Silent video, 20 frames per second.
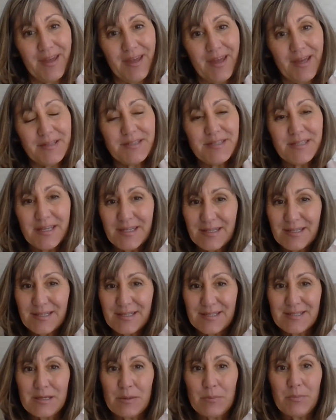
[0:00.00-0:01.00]
and send it to
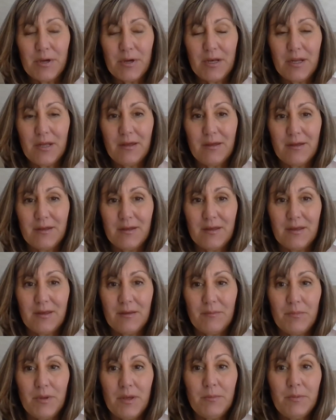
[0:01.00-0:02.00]
somebody.
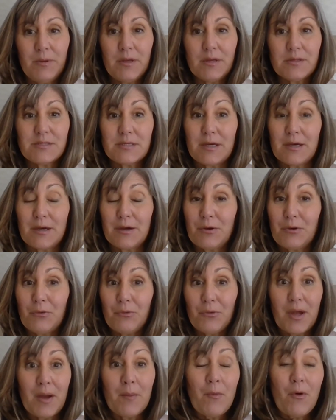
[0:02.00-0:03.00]
Maybe it's a
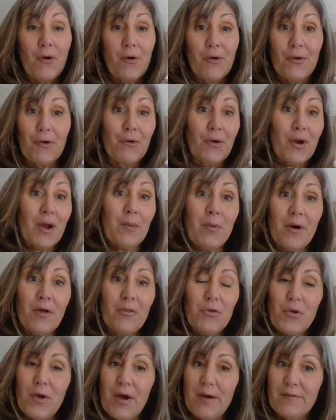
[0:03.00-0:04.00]
grandma or grandpa that
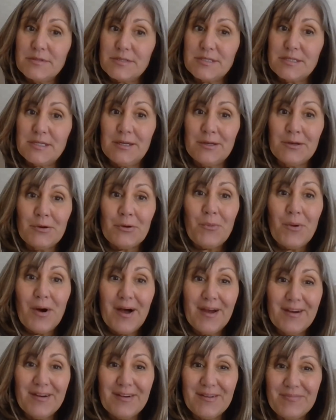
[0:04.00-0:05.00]
you haven't seen in a
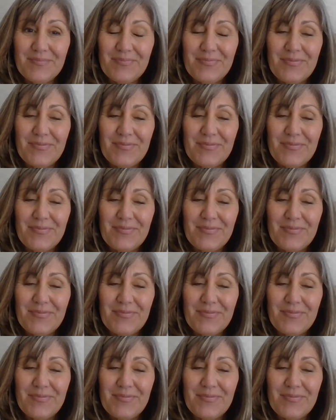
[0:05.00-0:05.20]
while.